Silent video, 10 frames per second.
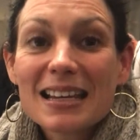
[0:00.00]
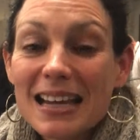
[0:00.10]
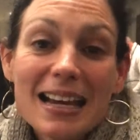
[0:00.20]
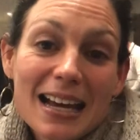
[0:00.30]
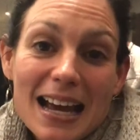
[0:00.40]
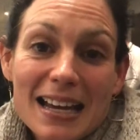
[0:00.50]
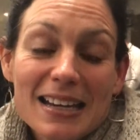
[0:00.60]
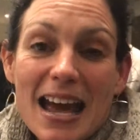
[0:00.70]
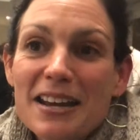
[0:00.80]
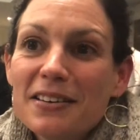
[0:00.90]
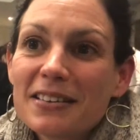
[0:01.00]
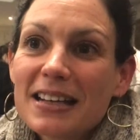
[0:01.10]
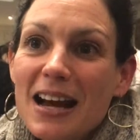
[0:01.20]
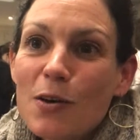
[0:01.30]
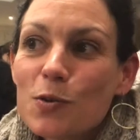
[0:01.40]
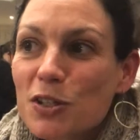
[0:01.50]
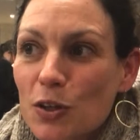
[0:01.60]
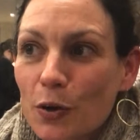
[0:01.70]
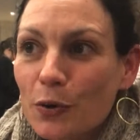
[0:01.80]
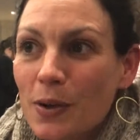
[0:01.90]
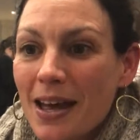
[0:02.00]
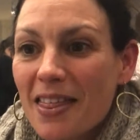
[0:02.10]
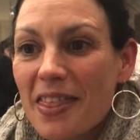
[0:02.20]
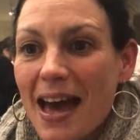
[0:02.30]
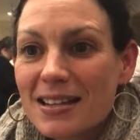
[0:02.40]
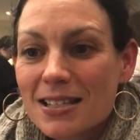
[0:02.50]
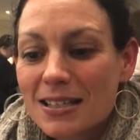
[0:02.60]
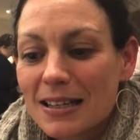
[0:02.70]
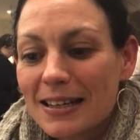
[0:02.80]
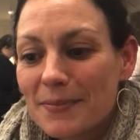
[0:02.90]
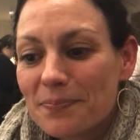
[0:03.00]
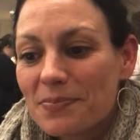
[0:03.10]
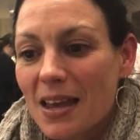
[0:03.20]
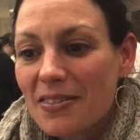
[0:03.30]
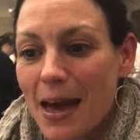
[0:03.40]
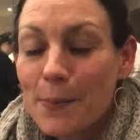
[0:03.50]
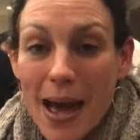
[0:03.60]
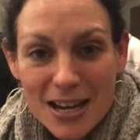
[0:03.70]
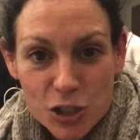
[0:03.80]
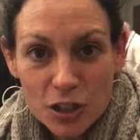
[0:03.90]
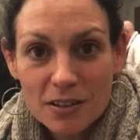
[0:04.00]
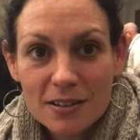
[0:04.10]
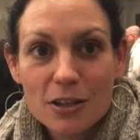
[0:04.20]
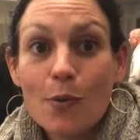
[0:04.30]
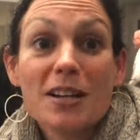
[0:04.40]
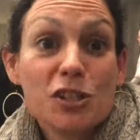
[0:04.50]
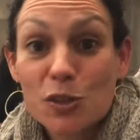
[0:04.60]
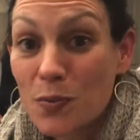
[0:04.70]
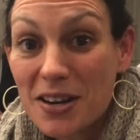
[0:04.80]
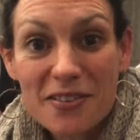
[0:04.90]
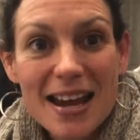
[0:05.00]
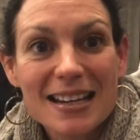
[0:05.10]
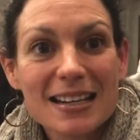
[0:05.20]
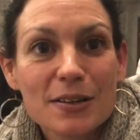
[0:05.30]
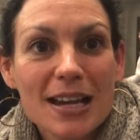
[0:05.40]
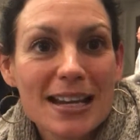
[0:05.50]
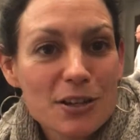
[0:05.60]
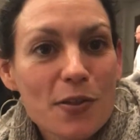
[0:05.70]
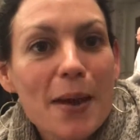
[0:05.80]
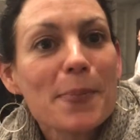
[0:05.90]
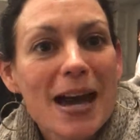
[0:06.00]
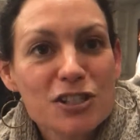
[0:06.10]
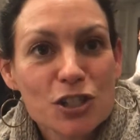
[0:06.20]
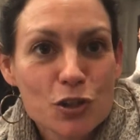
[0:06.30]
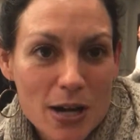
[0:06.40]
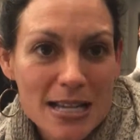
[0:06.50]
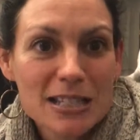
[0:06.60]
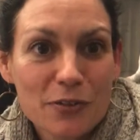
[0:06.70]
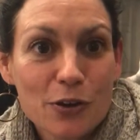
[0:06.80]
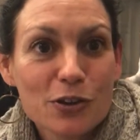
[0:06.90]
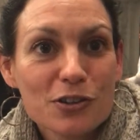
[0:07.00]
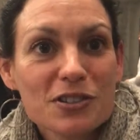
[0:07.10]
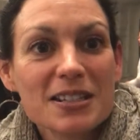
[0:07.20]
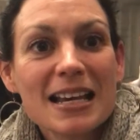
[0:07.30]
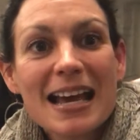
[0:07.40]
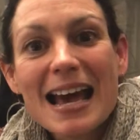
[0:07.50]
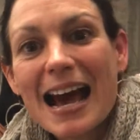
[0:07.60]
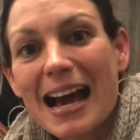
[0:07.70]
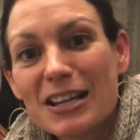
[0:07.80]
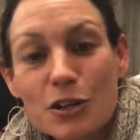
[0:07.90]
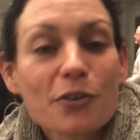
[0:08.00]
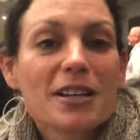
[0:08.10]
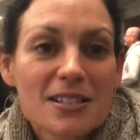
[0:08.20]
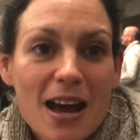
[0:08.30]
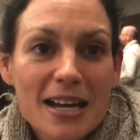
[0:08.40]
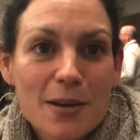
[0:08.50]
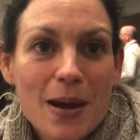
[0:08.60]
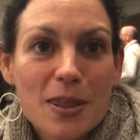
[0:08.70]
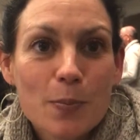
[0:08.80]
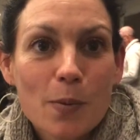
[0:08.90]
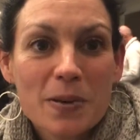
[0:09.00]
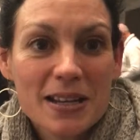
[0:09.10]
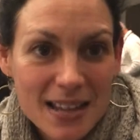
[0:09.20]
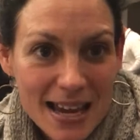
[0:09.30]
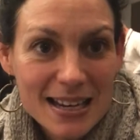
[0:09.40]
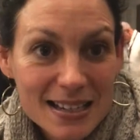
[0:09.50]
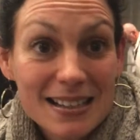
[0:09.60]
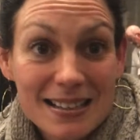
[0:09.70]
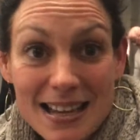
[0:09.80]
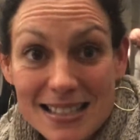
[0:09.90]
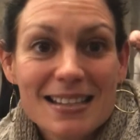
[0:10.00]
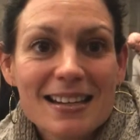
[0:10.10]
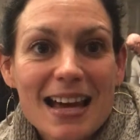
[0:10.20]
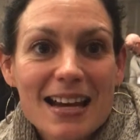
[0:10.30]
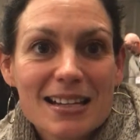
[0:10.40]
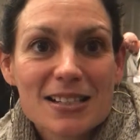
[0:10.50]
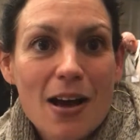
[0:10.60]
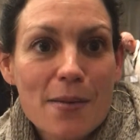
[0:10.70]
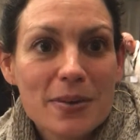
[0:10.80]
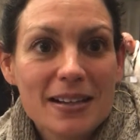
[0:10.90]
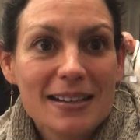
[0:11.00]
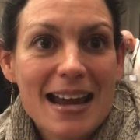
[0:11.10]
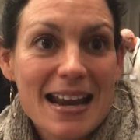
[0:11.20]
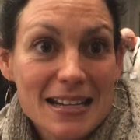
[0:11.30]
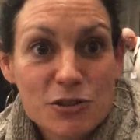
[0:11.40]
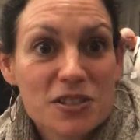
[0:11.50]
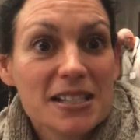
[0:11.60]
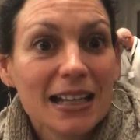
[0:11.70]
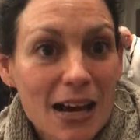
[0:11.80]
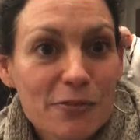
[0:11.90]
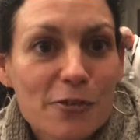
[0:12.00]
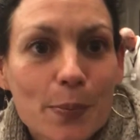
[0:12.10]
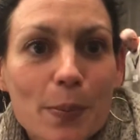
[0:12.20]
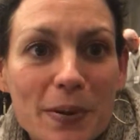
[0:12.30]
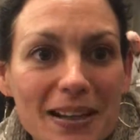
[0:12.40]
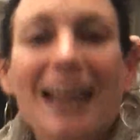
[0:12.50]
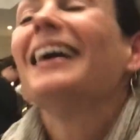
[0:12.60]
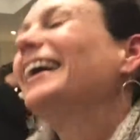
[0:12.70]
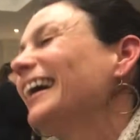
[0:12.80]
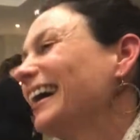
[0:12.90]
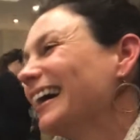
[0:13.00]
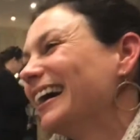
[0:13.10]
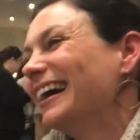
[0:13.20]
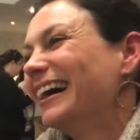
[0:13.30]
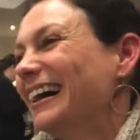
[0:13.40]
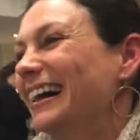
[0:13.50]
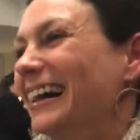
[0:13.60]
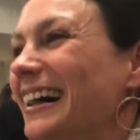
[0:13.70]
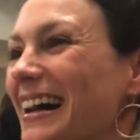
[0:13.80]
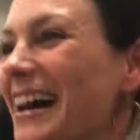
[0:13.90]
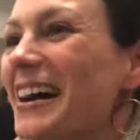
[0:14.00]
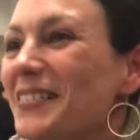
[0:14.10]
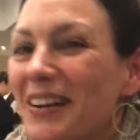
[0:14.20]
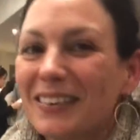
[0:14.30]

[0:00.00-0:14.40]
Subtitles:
and also that passion, I just renovated it, that passion transfers. You're excited about the property, they see that excitement and interest. So when could you start working for us? Thanks, Skye.